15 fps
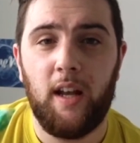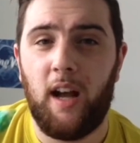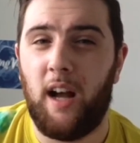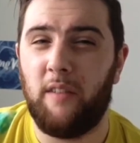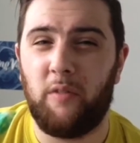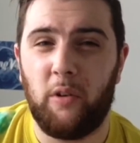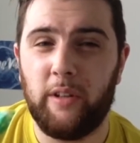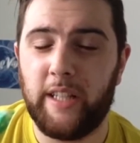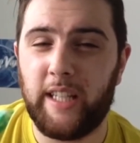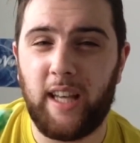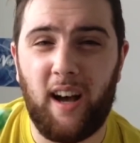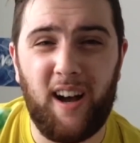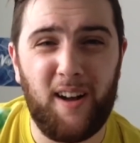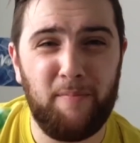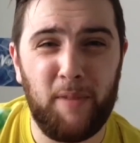I've only
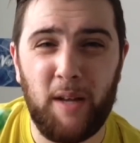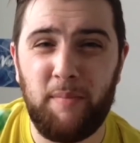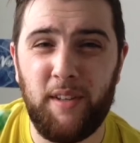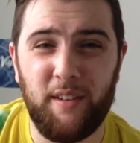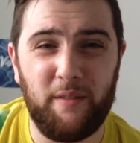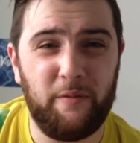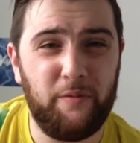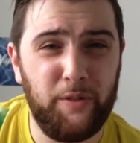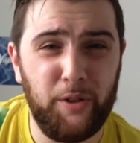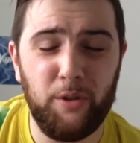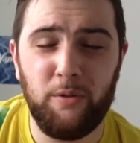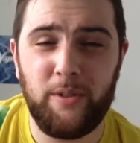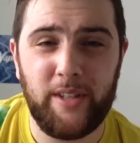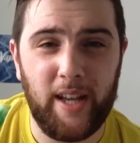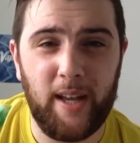got maybe a
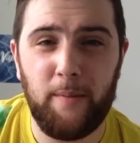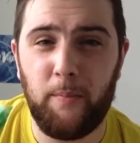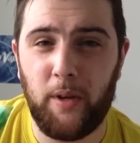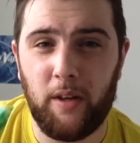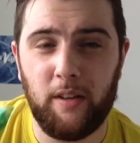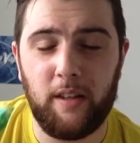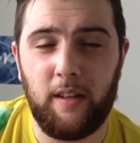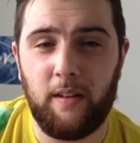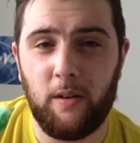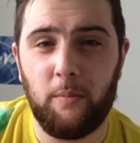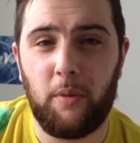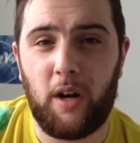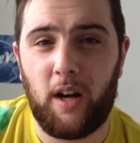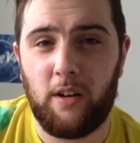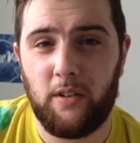few 10 milliliter
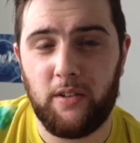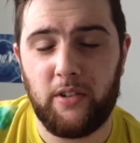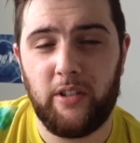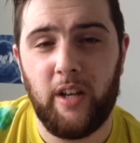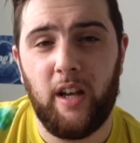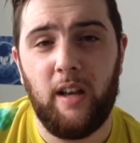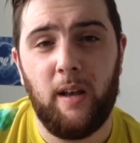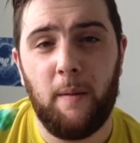bottles.